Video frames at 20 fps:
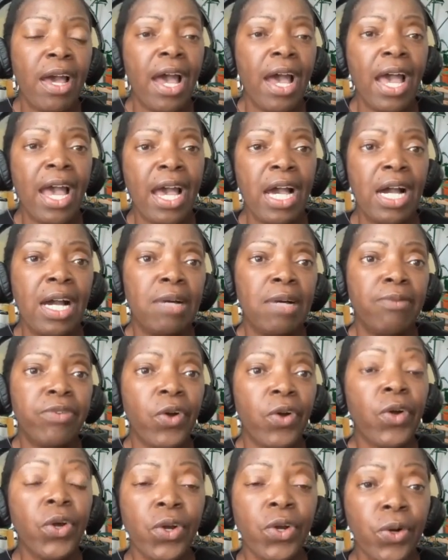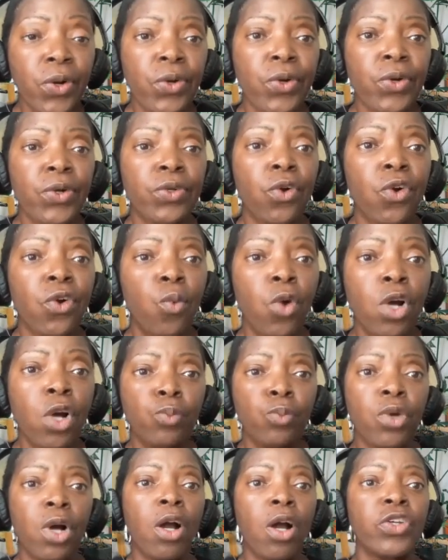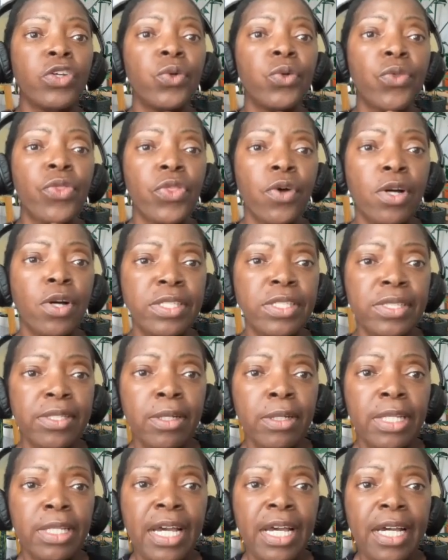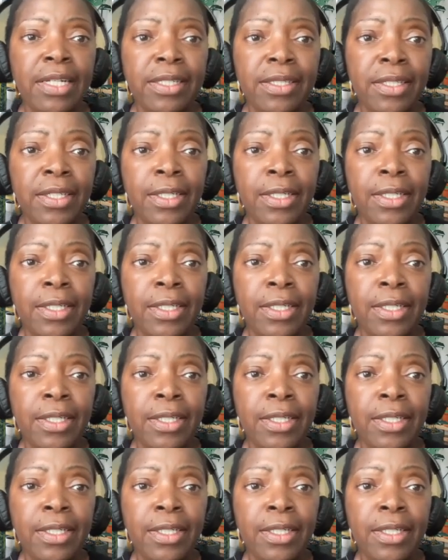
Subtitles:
have heard, or what are your thoughts on that?